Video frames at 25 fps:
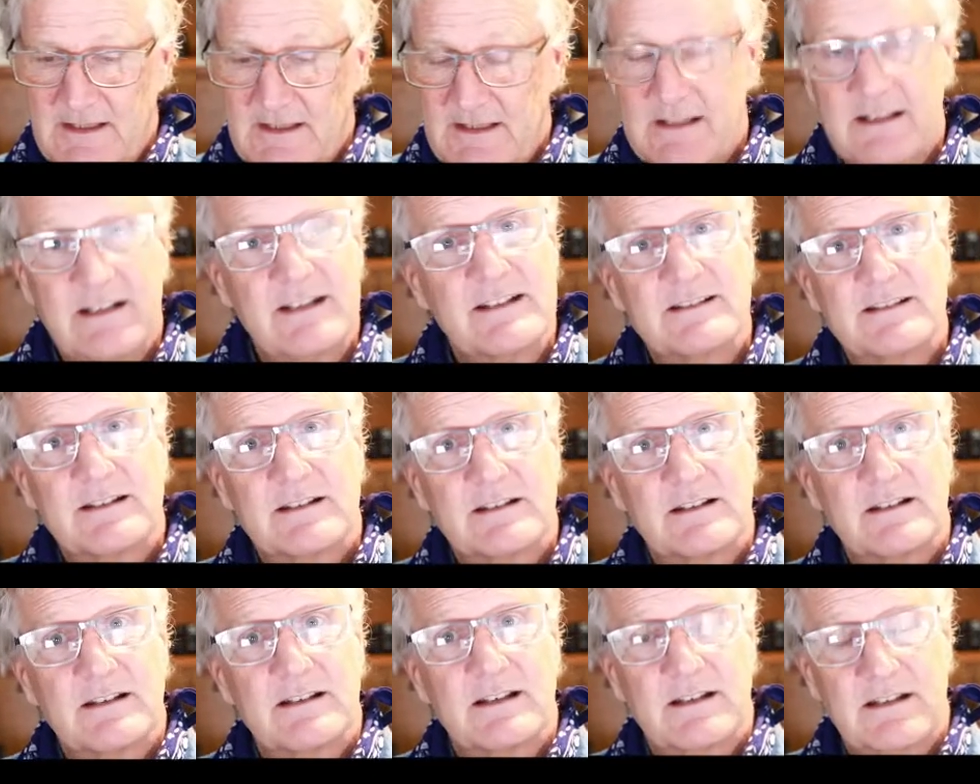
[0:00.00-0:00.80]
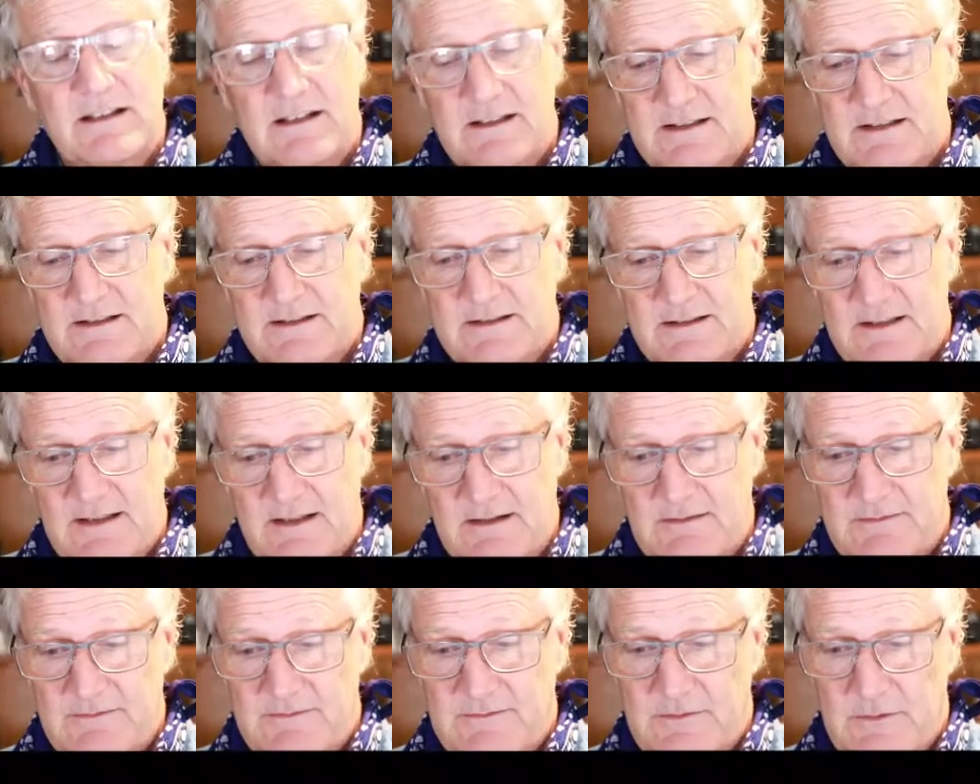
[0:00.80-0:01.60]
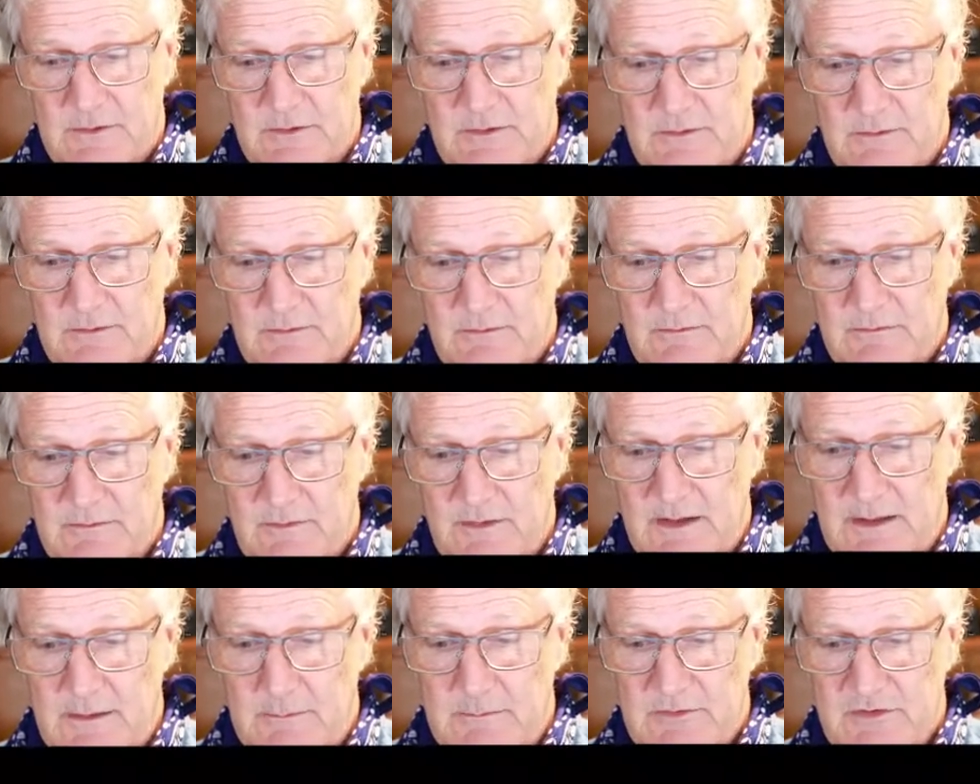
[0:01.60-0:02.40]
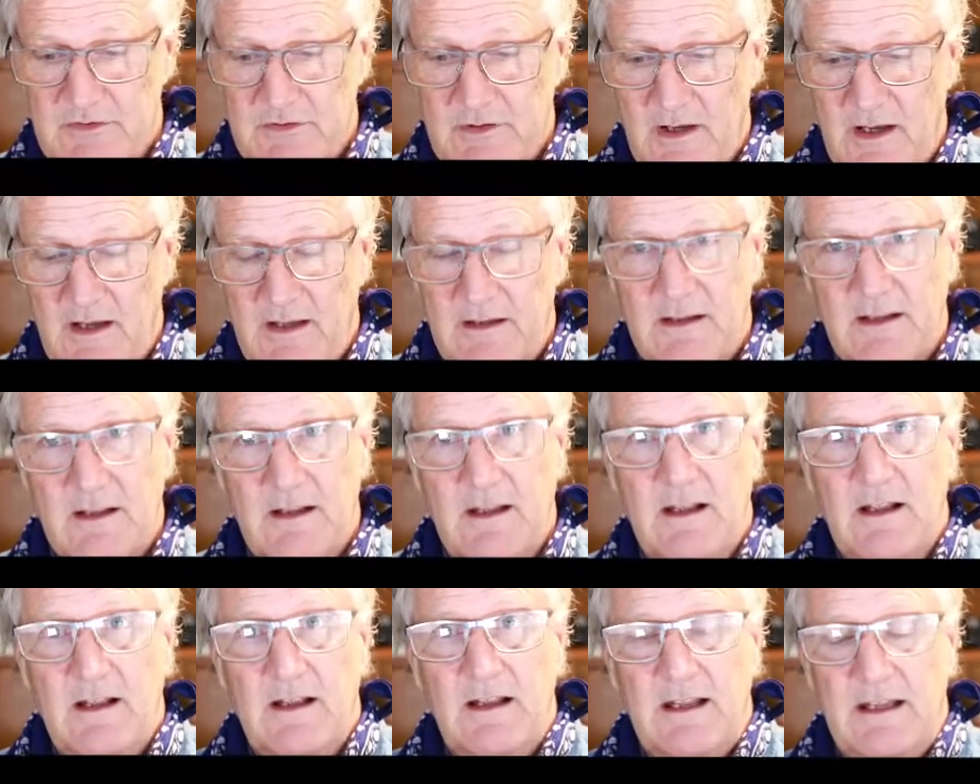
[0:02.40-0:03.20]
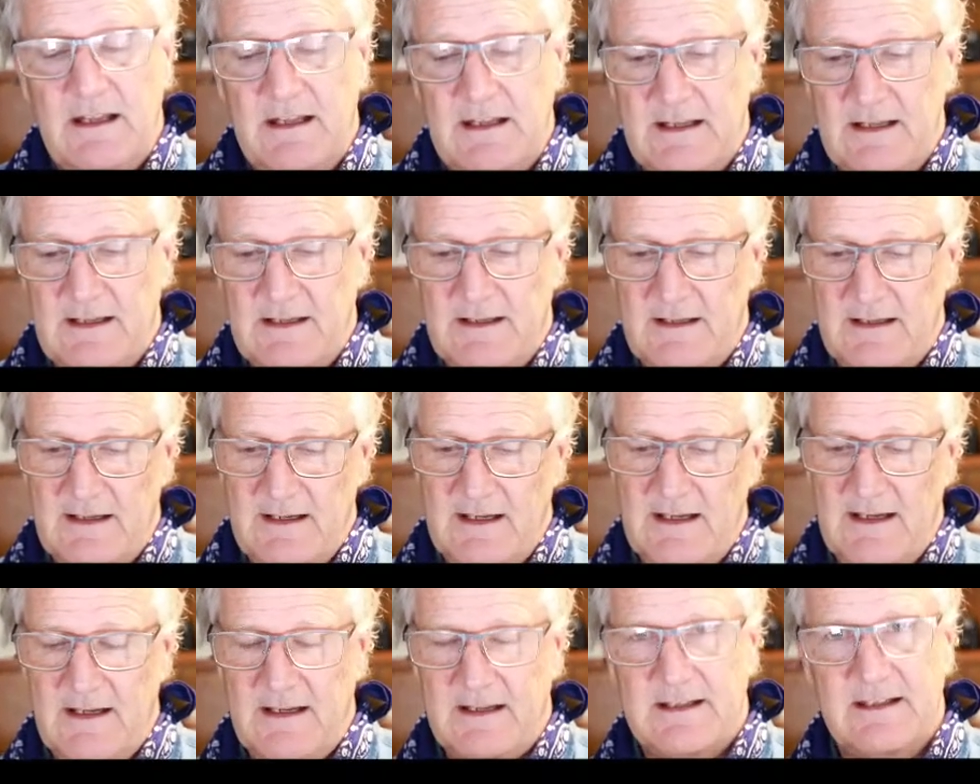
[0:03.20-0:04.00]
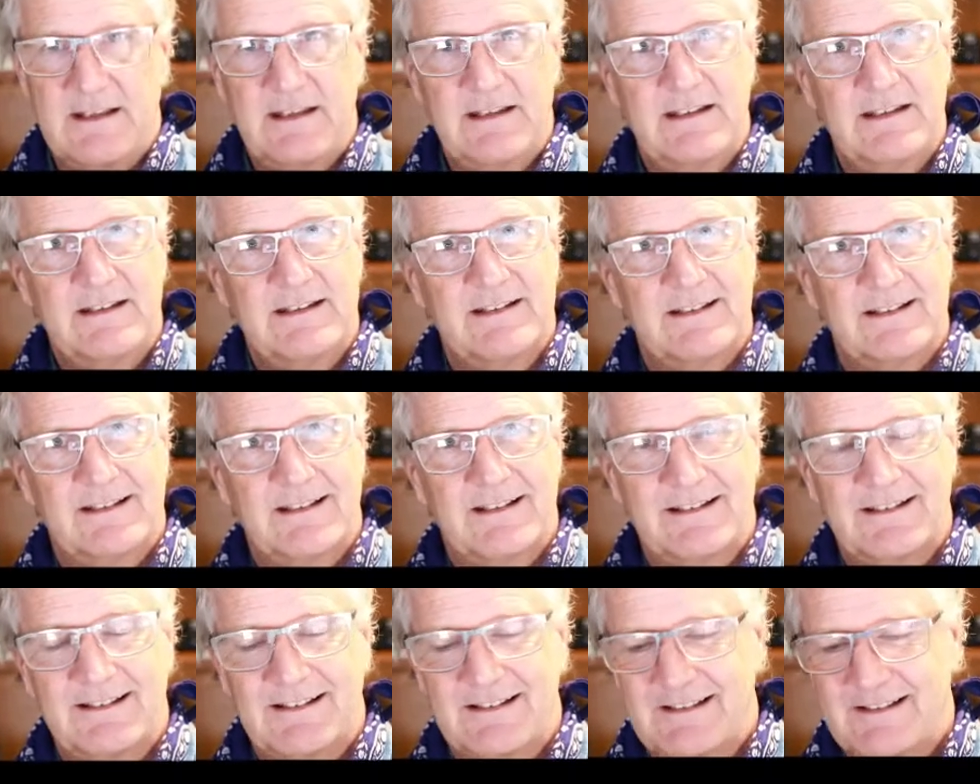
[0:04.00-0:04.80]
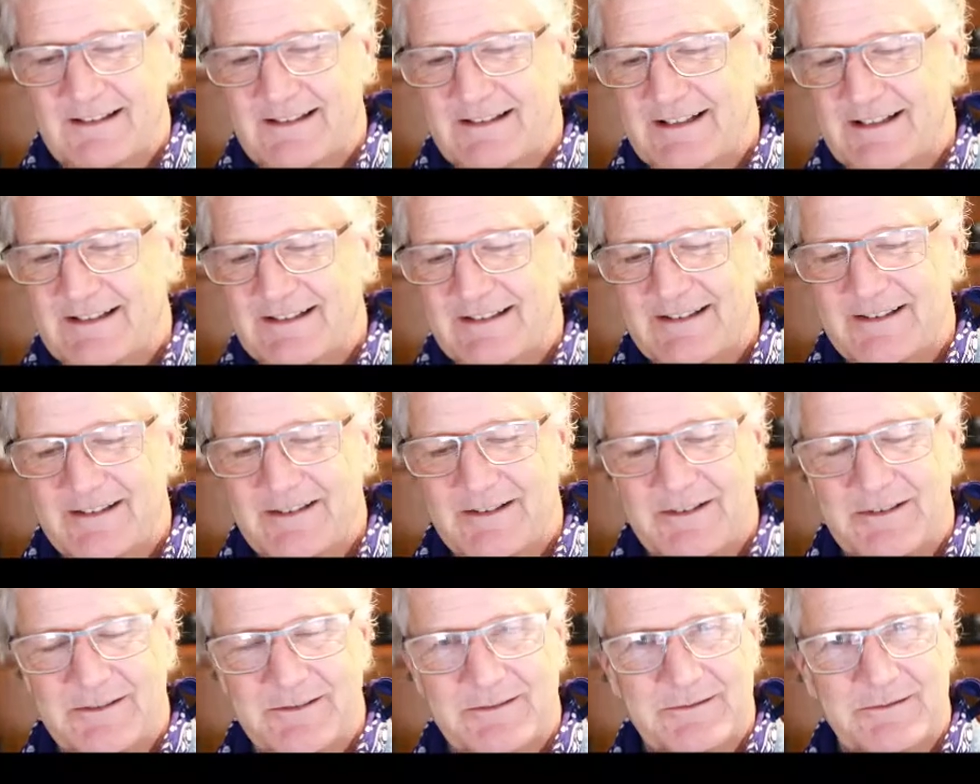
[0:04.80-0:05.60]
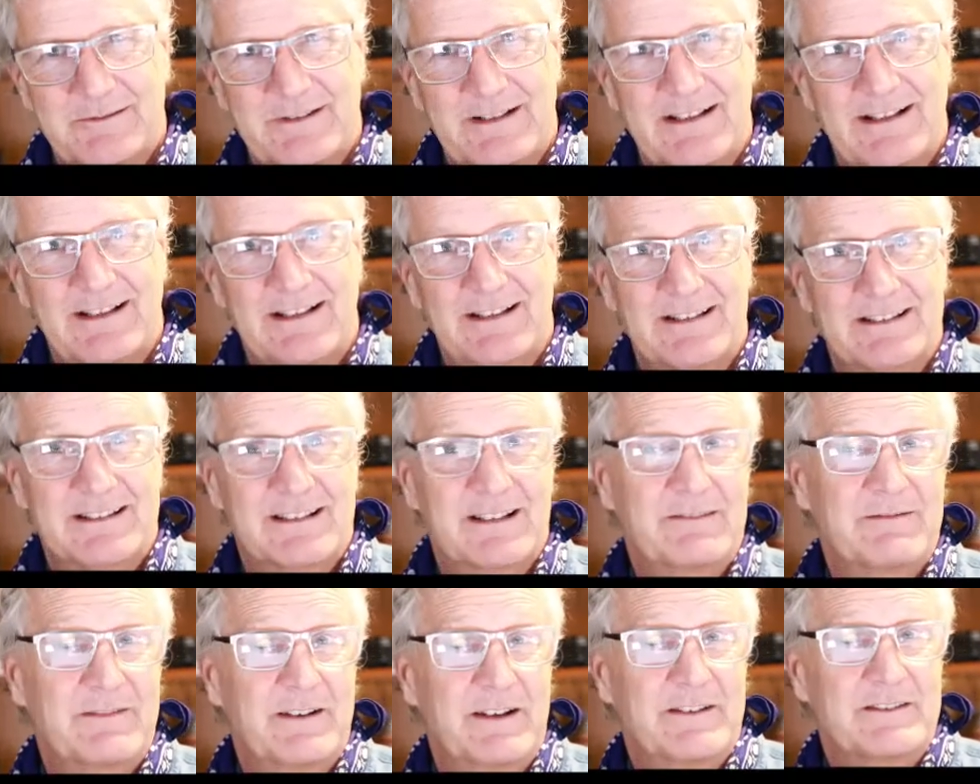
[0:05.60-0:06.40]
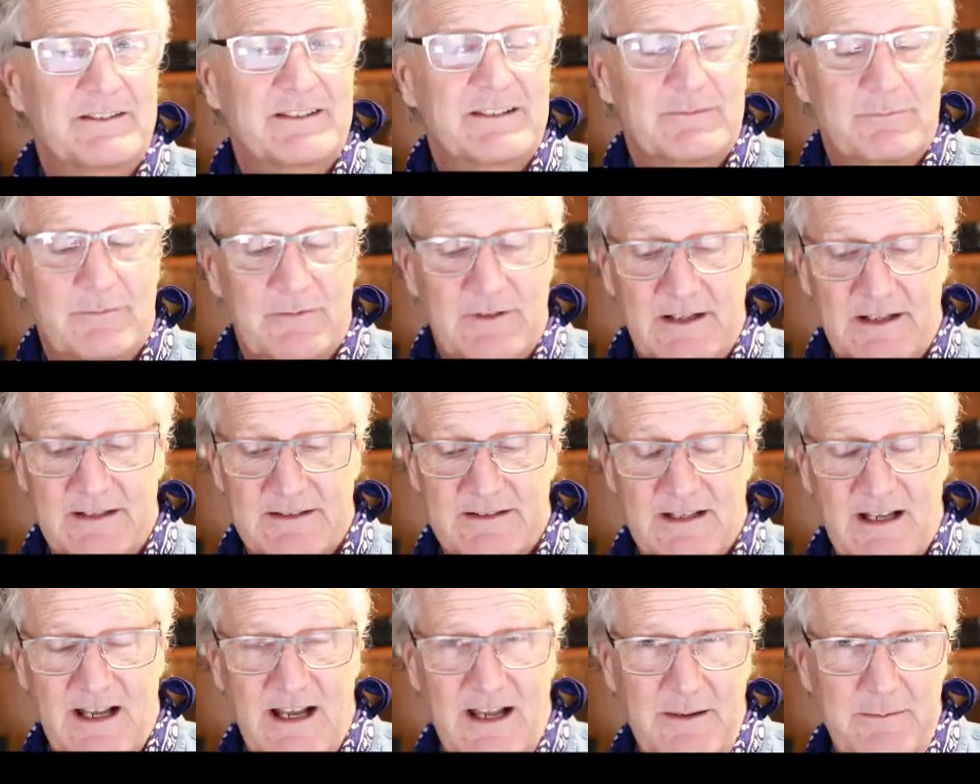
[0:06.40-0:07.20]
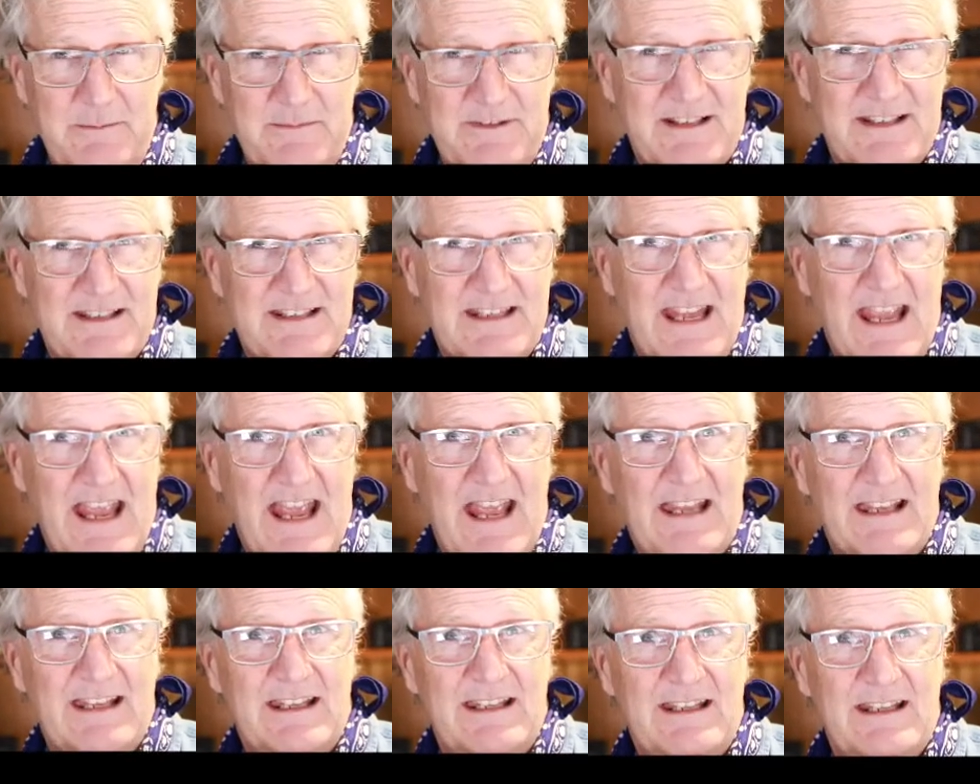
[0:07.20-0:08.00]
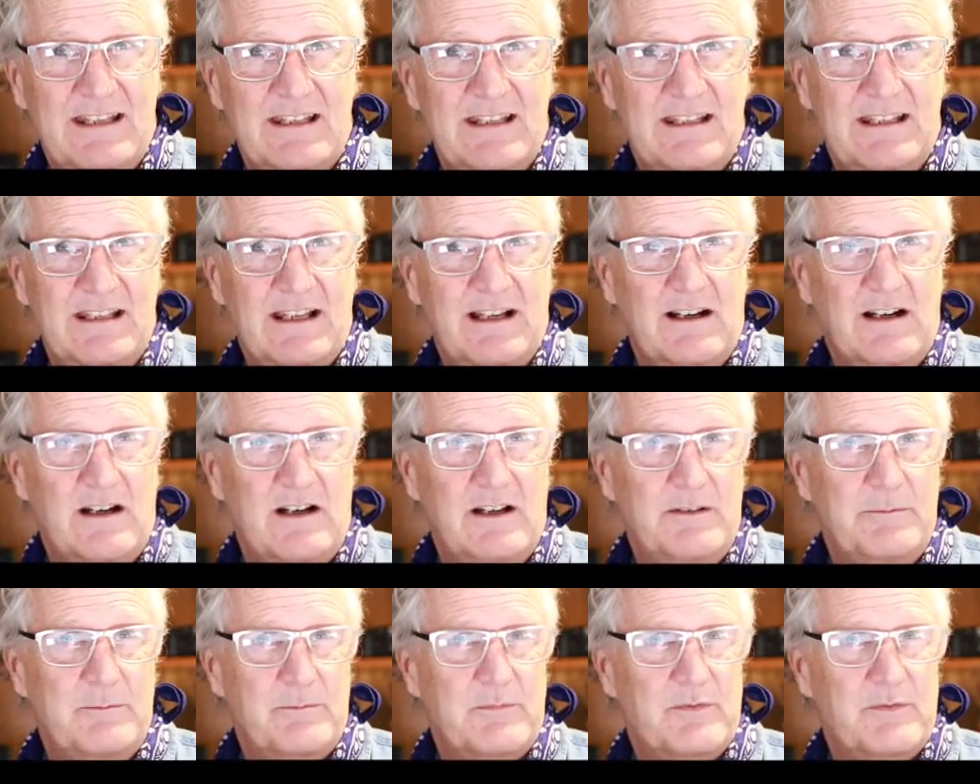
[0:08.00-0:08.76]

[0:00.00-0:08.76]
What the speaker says: It is a full frame shot, and again, look at those reds. I found some reds. I'm standing on